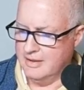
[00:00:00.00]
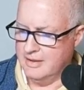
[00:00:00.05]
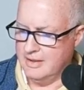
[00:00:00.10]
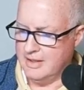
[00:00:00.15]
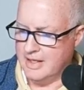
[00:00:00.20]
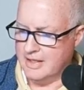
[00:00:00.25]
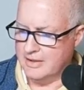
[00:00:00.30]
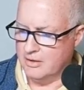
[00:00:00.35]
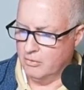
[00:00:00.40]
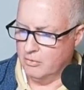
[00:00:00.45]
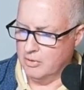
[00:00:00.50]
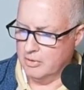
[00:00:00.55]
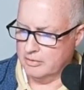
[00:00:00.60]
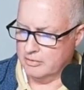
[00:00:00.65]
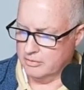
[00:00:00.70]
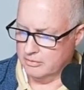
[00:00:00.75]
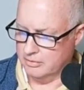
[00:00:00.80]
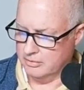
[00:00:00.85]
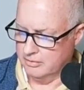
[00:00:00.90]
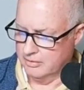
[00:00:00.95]
at
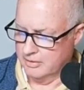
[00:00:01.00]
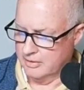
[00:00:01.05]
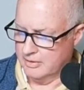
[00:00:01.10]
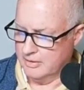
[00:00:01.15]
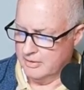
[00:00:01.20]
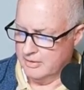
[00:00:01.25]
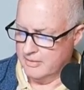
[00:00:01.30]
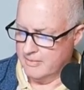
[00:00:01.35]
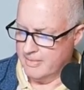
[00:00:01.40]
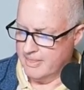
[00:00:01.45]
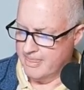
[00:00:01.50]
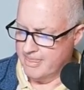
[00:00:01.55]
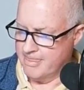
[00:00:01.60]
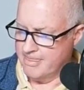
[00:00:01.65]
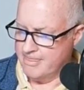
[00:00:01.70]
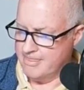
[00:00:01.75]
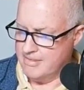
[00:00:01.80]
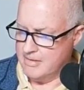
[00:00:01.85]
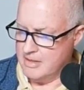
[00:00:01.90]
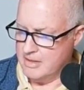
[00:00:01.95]
Oracle
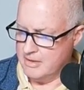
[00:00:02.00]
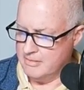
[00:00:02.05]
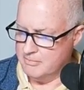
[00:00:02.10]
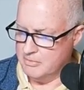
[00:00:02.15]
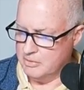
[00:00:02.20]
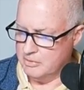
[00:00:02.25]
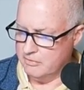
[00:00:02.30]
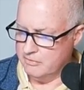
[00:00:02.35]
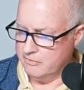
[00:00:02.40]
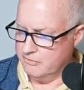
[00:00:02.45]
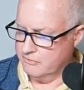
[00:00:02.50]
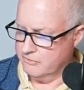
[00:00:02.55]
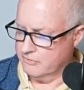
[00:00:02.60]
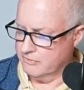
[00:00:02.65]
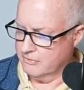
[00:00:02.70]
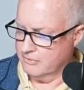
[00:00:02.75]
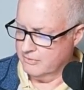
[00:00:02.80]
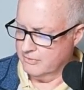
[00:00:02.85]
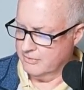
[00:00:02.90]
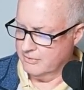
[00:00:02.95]
in a move
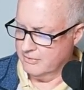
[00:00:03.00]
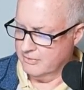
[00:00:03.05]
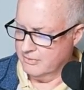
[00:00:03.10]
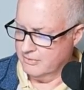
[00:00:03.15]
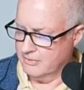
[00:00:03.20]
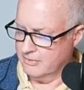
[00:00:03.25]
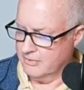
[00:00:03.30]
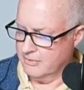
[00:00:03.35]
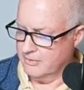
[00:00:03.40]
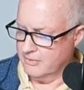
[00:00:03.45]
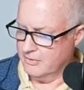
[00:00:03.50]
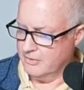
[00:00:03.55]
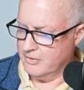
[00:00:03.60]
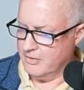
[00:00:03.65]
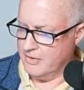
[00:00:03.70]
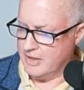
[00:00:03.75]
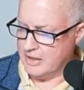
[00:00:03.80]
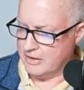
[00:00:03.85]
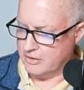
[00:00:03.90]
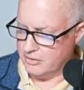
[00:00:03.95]

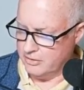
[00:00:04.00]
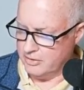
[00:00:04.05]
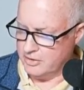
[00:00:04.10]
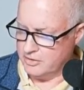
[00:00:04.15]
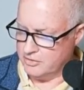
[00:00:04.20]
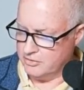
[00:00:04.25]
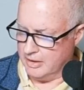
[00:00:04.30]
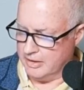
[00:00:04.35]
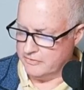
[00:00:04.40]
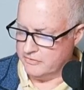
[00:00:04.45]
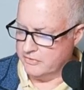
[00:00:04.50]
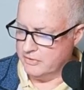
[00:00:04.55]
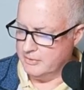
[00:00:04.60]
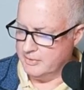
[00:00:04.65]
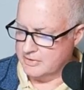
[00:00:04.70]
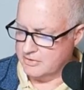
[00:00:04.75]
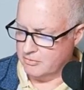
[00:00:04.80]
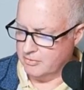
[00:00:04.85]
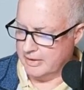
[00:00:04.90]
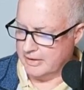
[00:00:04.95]
that could address
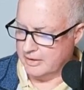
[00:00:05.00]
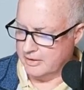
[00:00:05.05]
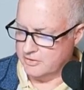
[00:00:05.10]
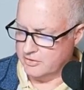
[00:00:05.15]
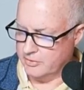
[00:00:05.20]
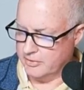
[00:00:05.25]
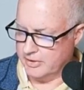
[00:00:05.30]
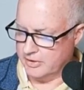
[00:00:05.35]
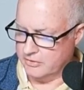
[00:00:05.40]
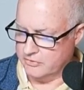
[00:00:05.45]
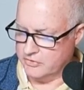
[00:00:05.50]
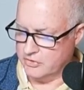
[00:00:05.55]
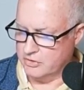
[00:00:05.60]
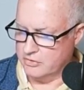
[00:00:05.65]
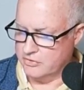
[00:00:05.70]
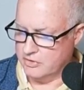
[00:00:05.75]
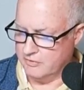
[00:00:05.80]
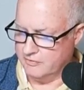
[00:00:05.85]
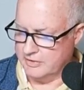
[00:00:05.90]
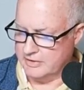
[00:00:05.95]
US regulatory
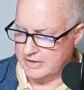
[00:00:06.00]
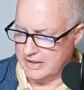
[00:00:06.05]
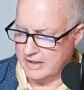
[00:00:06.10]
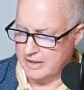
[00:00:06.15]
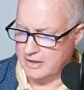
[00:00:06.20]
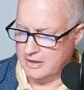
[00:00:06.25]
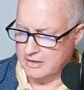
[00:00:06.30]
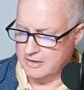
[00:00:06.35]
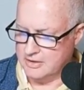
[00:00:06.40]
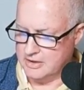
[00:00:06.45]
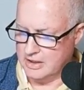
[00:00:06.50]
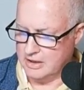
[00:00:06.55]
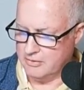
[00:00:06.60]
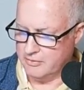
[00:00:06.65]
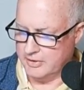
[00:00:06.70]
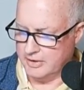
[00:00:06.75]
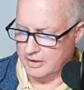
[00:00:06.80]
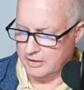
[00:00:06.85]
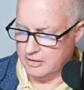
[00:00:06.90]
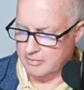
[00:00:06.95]
concerns over data
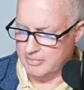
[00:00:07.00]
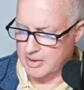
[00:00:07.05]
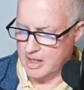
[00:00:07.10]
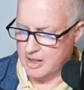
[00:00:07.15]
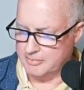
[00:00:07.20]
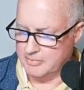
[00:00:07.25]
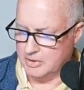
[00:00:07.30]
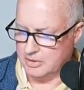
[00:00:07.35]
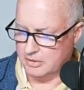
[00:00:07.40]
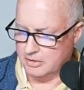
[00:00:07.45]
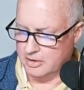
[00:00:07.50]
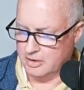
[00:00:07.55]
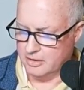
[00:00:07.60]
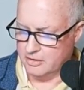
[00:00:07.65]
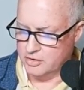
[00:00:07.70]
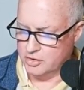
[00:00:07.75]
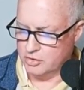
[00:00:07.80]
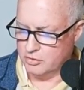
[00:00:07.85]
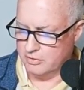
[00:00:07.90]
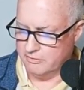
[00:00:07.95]
integrity on the popular
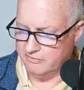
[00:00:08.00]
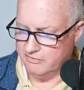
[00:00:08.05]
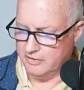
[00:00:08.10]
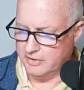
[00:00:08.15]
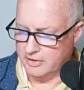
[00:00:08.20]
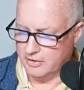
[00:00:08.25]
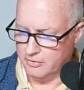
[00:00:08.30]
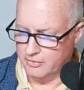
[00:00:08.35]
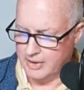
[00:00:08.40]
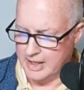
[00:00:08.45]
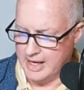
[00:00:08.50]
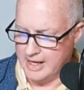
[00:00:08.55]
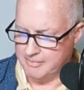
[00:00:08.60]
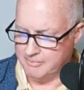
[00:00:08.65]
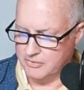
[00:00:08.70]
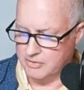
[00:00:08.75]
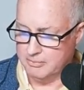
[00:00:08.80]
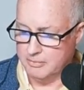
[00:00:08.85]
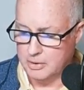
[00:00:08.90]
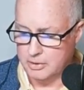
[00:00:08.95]
short video
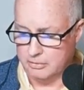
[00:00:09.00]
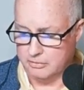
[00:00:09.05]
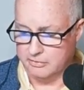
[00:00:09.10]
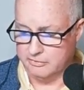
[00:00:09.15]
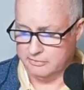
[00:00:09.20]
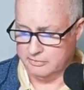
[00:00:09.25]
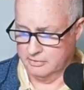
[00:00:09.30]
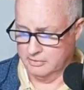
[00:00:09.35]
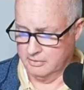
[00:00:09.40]
app. The move,